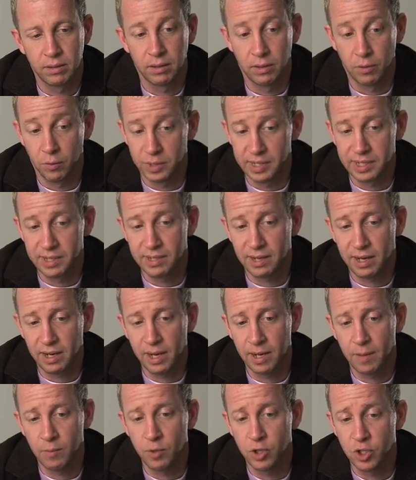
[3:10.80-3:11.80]
There was a
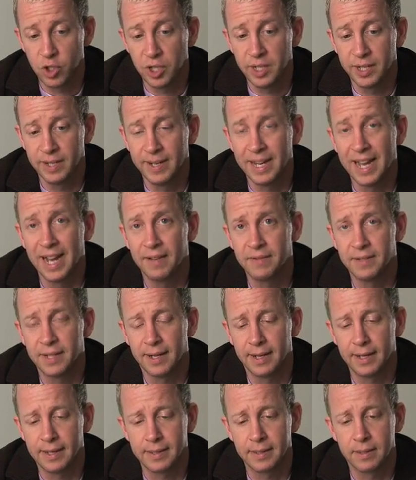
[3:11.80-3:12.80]
time when she didn't have to
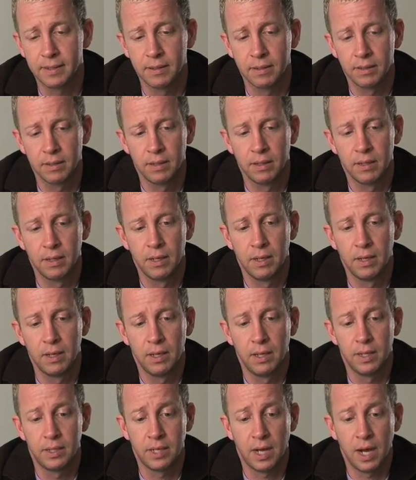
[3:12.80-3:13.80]
ask,
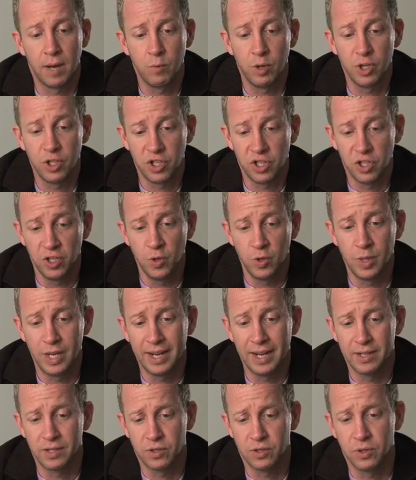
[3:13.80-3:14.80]
a time when she knew the
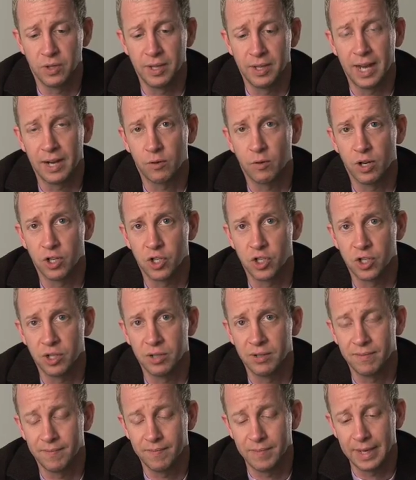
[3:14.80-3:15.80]
answer to that
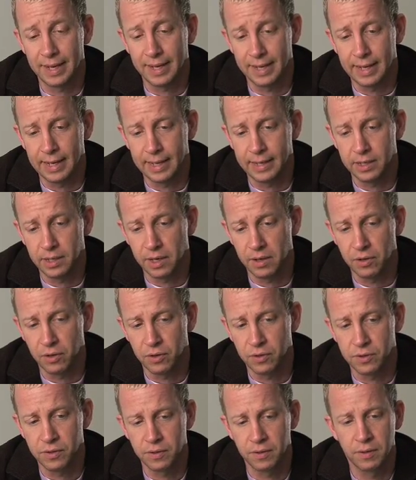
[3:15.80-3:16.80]
question and
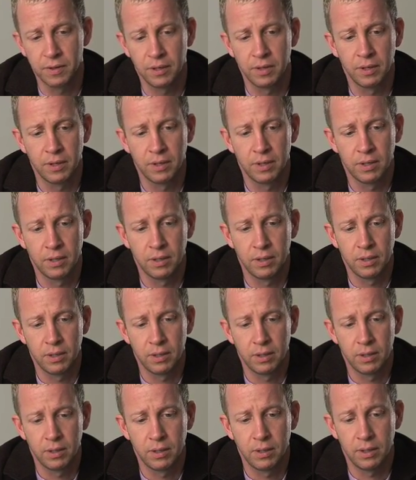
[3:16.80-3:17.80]
others,
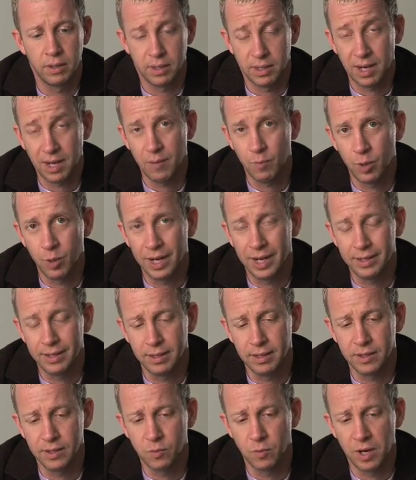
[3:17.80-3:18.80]
a time when I
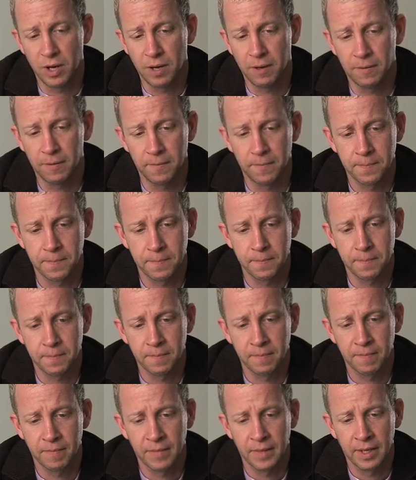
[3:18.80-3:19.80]
did as well.
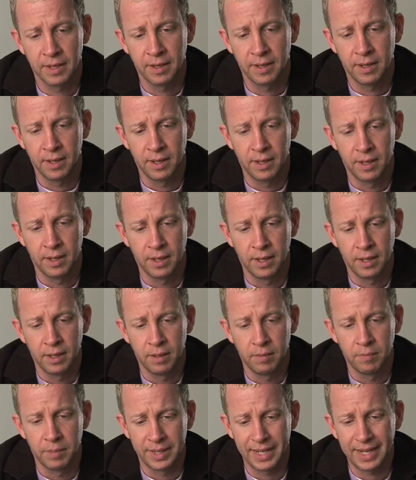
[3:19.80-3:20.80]

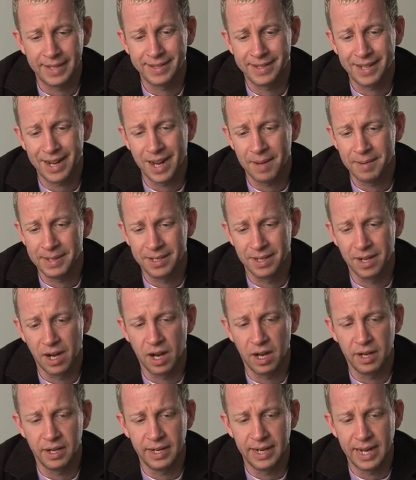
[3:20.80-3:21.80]
But that time has
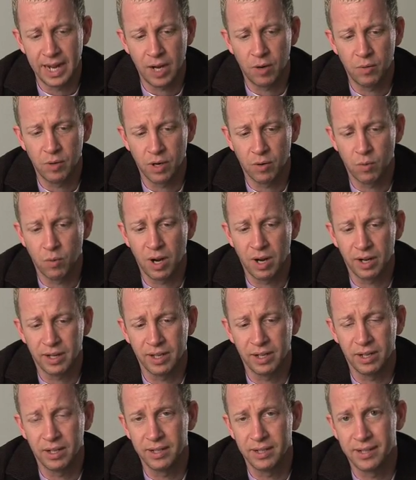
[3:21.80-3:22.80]
gone, and now we are
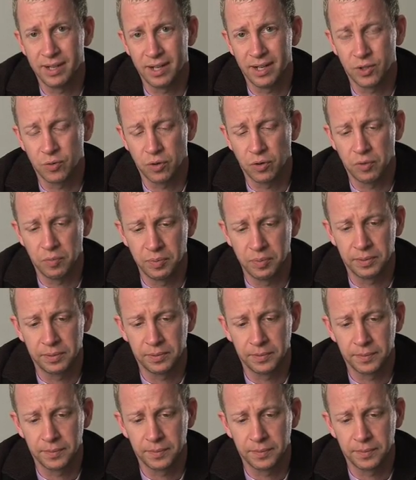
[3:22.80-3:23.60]
walking on a tightrope